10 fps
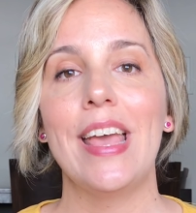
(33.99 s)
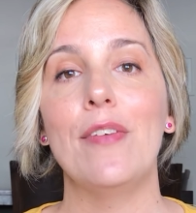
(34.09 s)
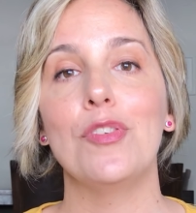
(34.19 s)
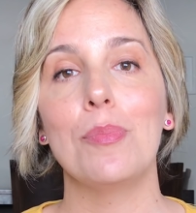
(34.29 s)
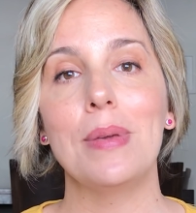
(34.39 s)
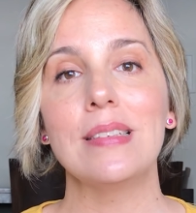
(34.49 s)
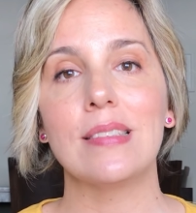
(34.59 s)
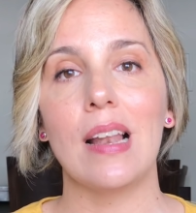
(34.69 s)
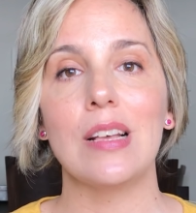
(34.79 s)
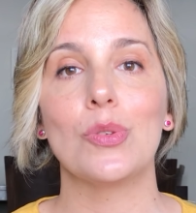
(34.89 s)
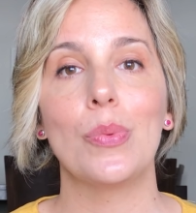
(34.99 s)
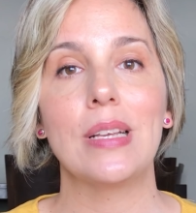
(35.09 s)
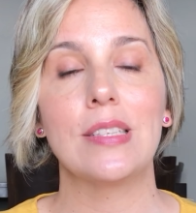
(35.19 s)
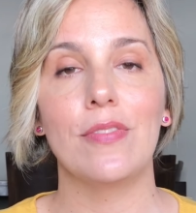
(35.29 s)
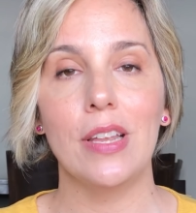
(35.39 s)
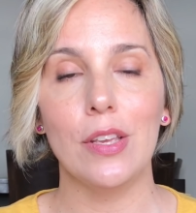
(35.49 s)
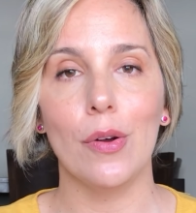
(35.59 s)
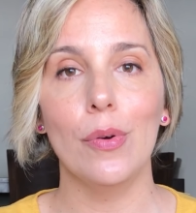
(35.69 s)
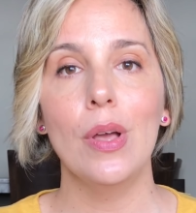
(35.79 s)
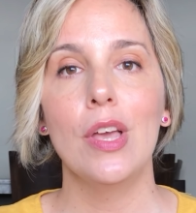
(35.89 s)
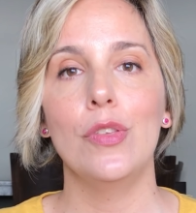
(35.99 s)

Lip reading: If you missed last week's video,